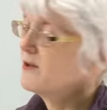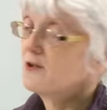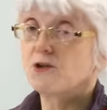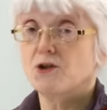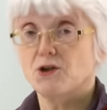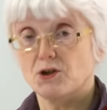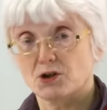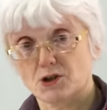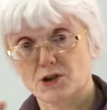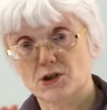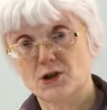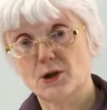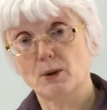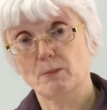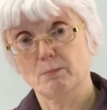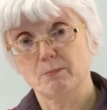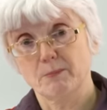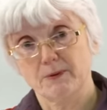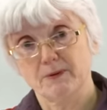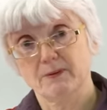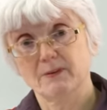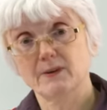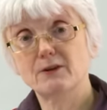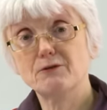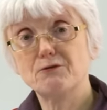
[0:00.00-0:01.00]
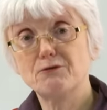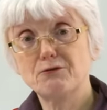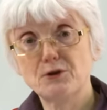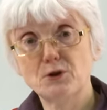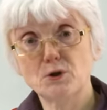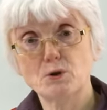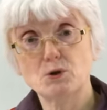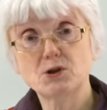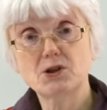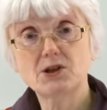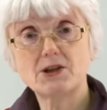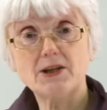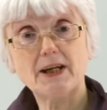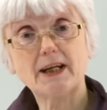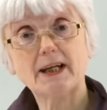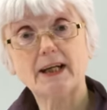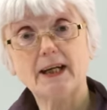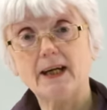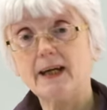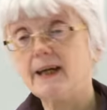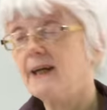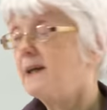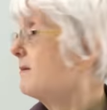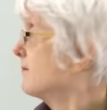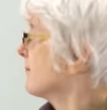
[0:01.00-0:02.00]
to stop the food
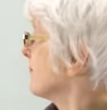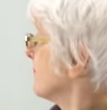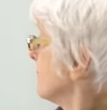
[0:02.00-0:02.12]
sticking.